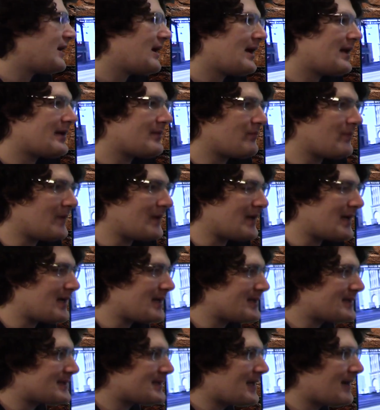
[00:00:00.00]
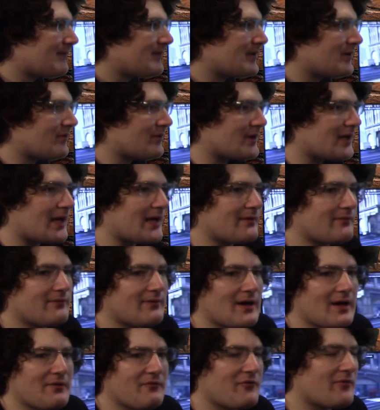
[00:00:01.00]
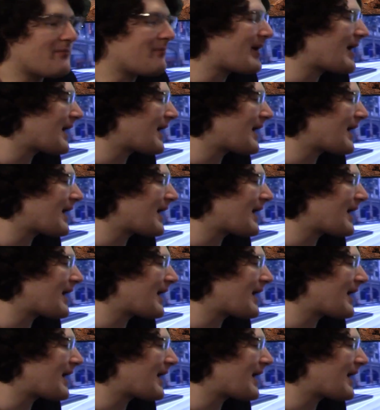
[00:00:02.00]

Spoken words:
had an i7 or an i5 from